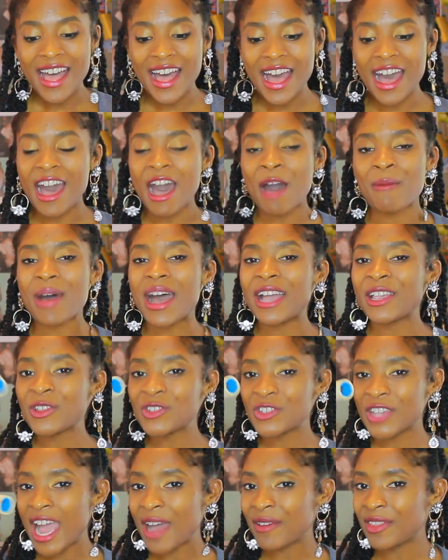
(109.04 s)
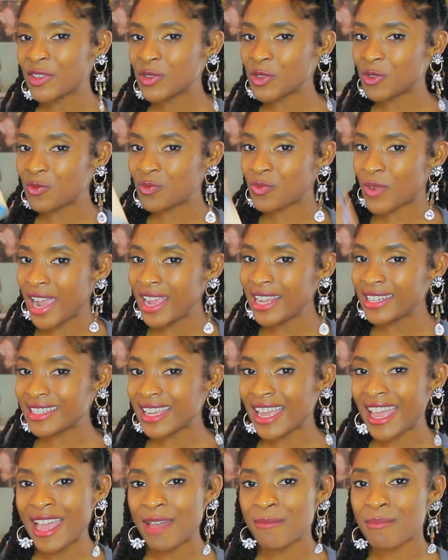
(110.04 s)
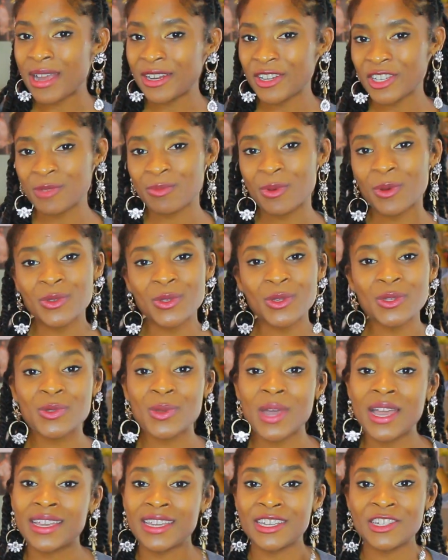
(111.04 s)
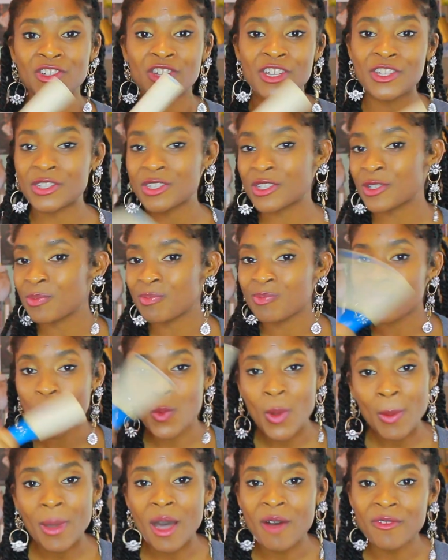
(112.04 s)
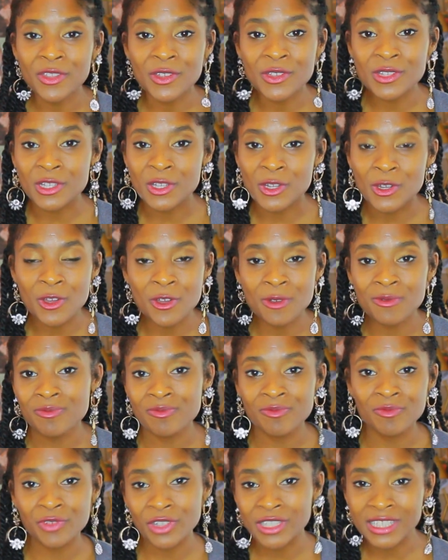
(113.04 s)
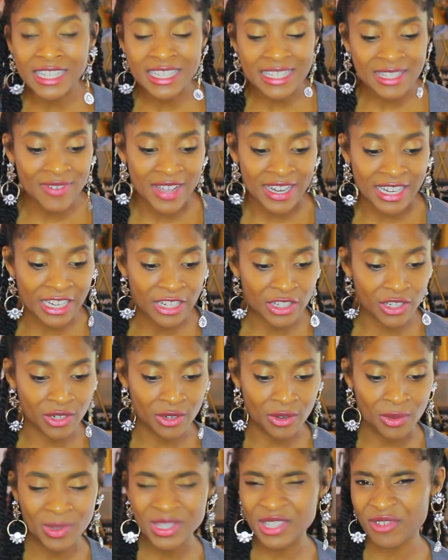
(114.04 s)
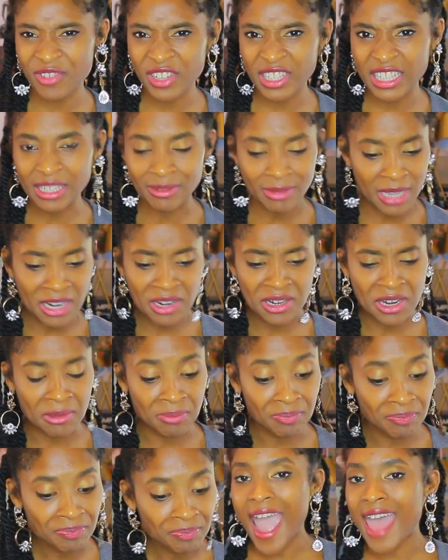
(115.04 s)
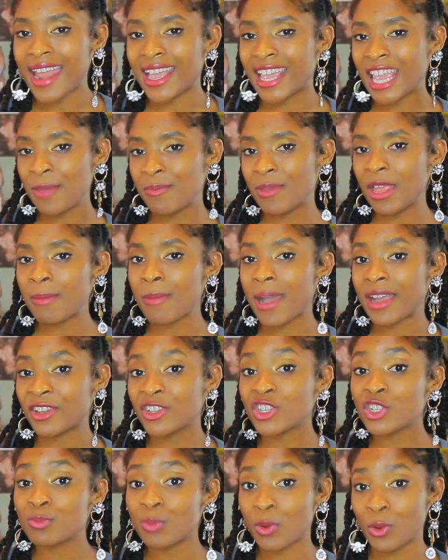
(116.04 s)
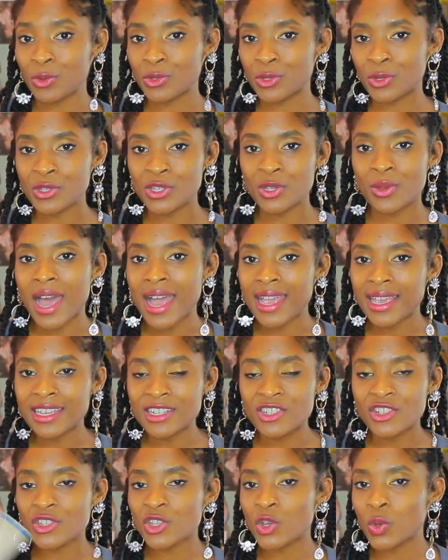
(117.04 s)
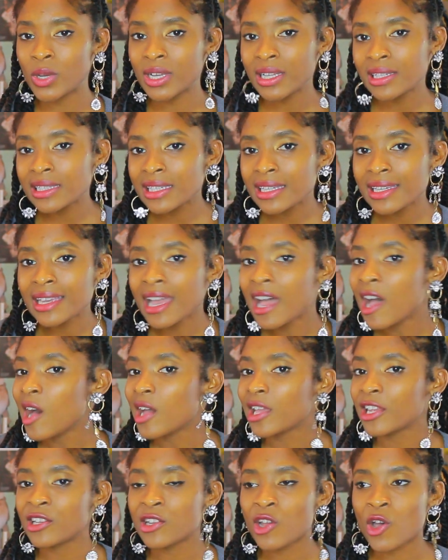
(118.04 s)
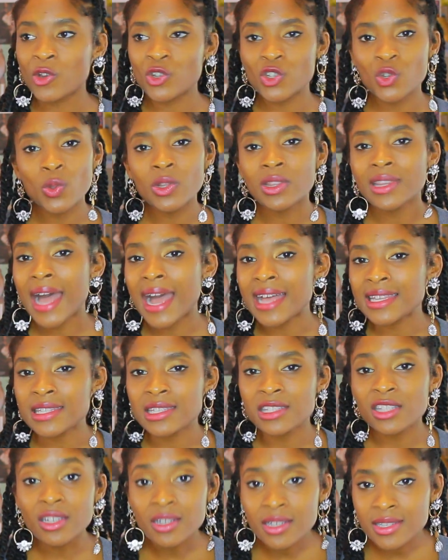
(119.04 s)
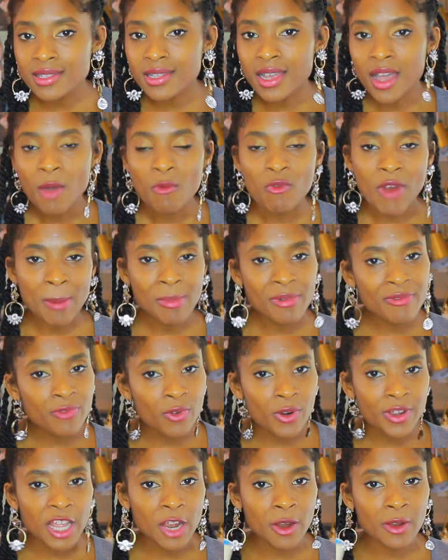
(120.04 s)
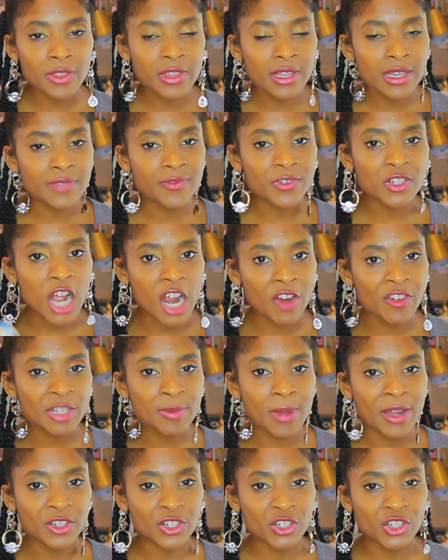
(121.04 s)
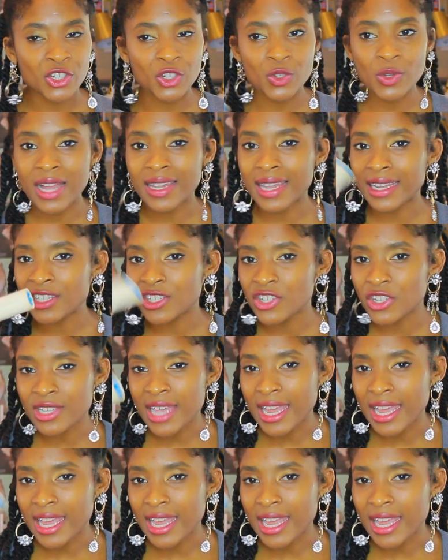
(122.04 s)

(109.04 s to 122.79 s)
I usually have this one right at my disposal so I can just whip off those little frillies if I need to. What's a frilly? I don't know. And I keep it in my disposal so I can just quickly, do last looks. Right before the photographer's about to shoot, I like to just